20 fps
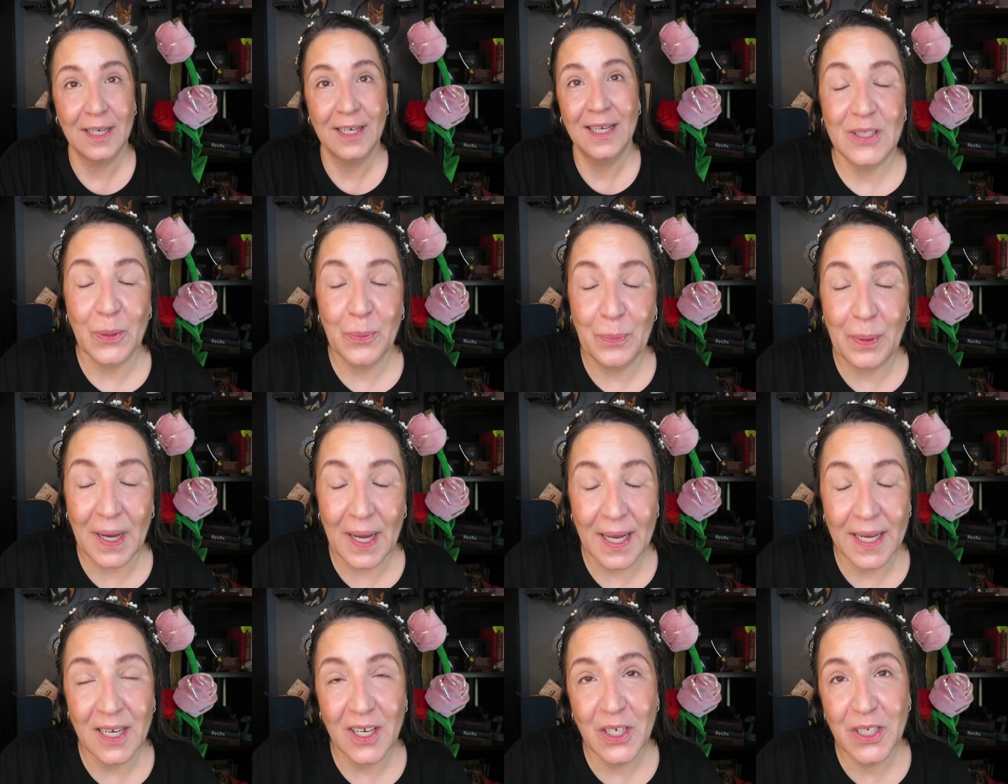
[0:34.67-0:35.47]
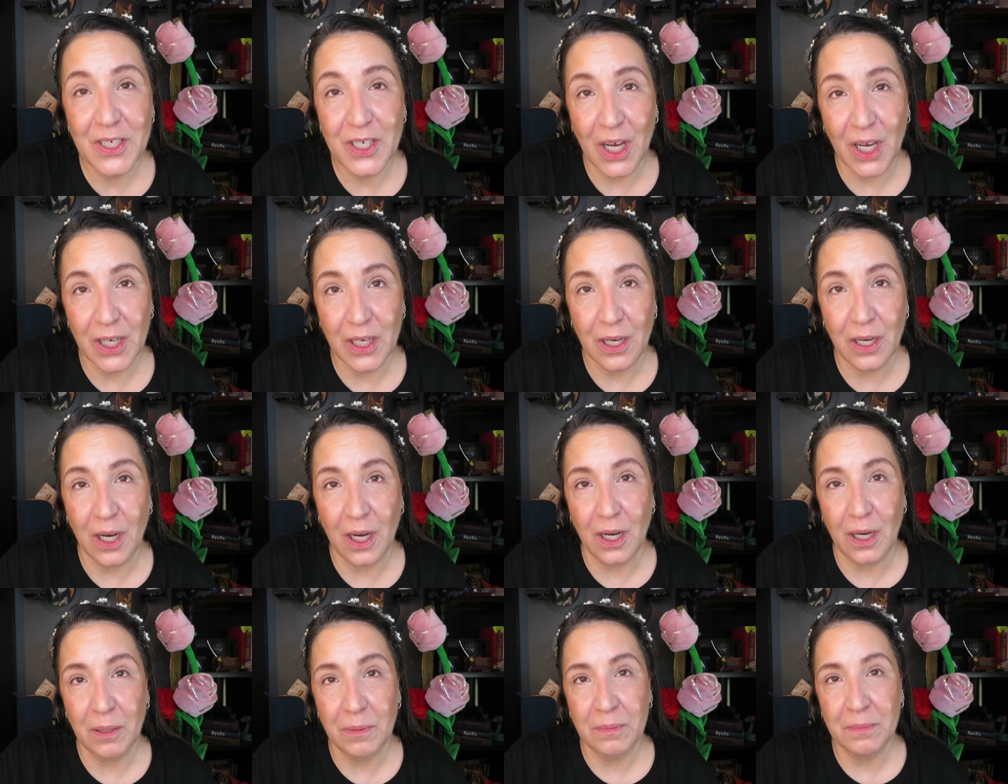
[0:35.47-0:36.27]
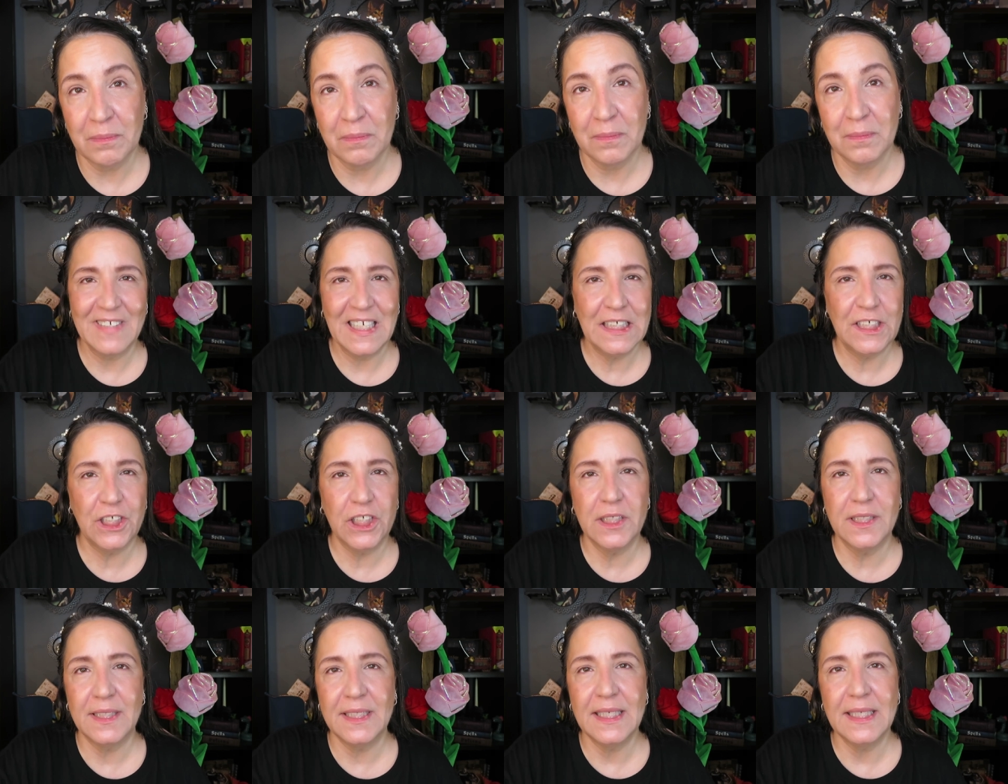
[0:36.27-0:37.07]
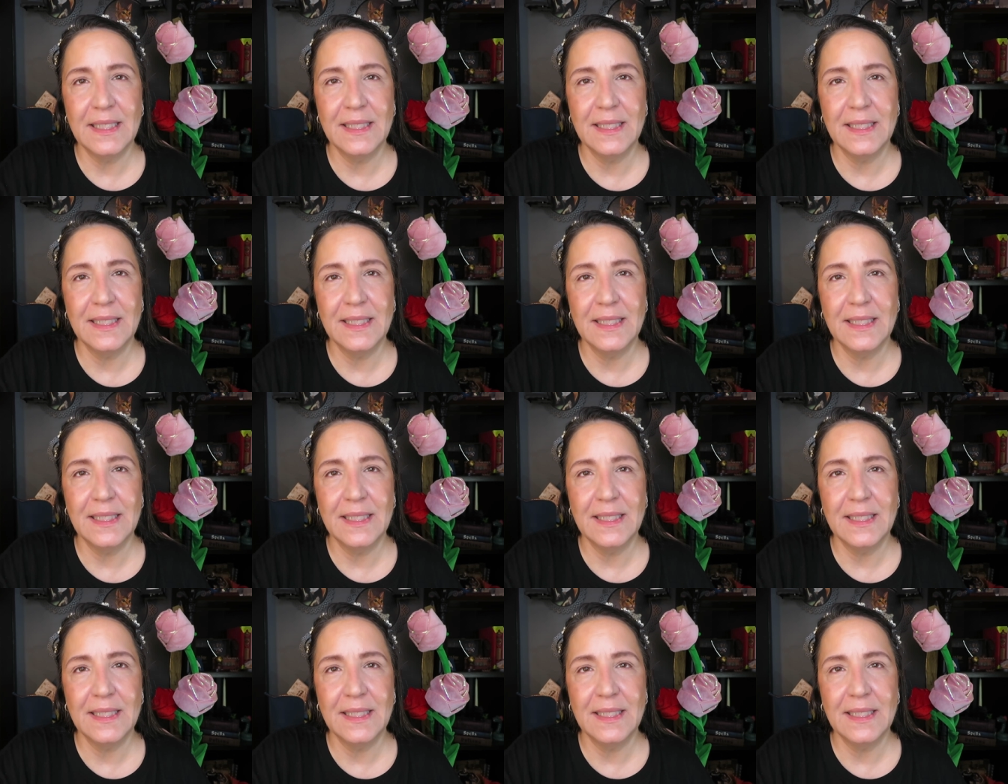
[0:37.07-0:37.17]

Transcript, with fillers: So buying on .com, it's just